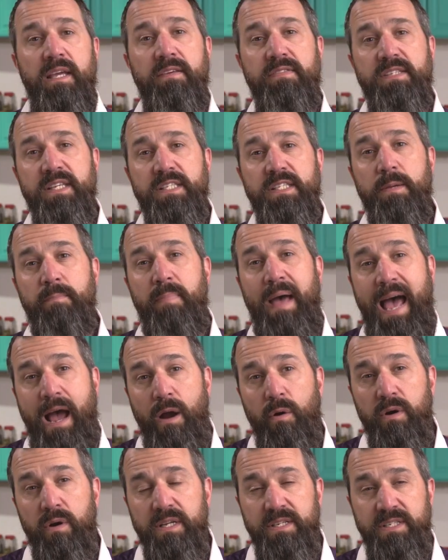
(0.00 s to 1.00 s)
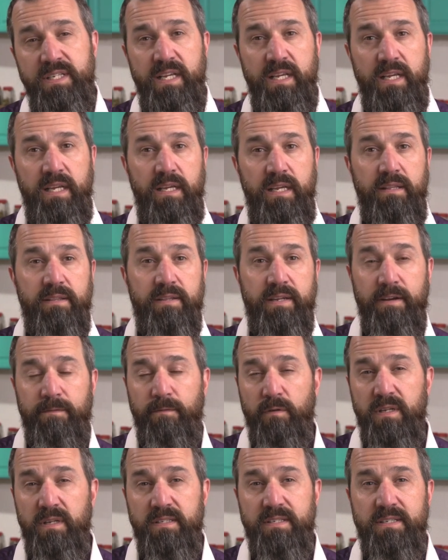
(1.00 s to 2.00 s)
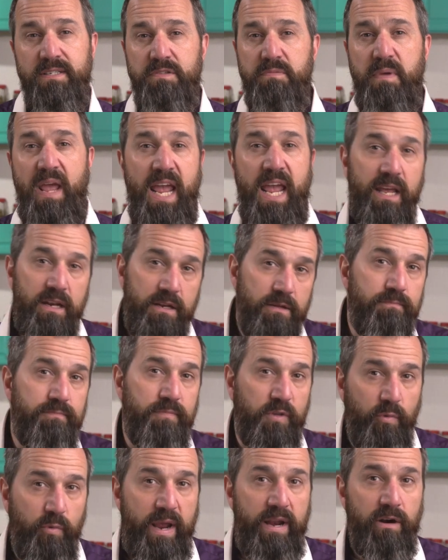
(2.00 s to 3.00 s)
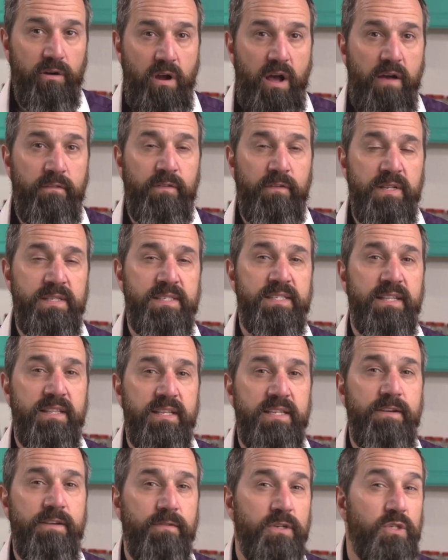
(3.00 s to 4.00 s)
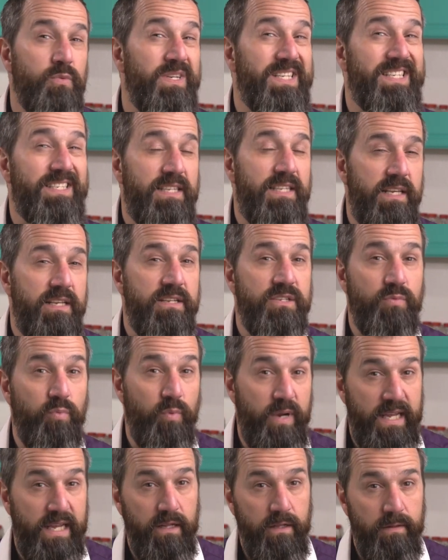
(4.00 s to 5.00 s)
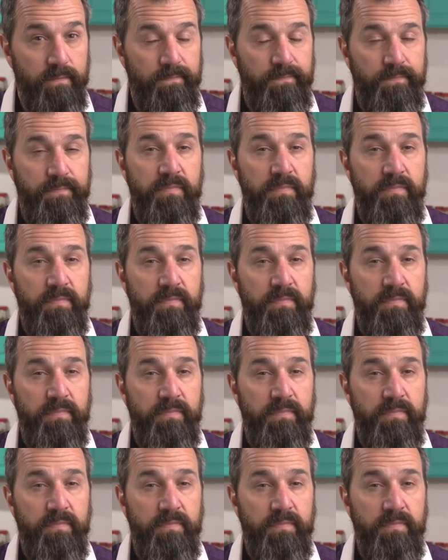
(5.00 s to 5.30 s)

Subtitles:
gives us the power to see the difference and a greater confidence that the difference we see is real.